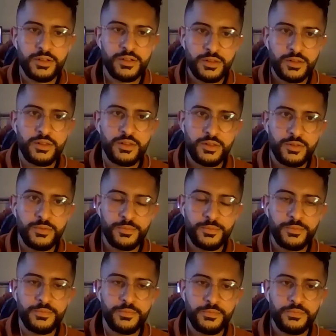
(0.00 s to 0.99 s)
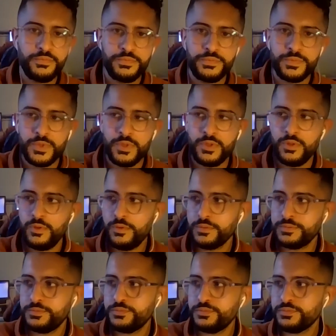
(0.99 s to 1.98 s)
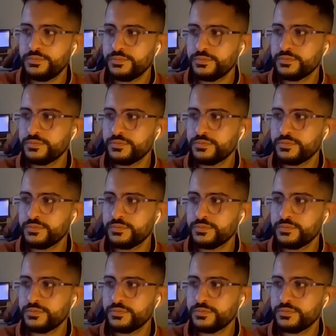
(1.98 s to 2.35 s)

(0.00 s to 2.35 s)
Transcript: As soon as you walk into, we'll say,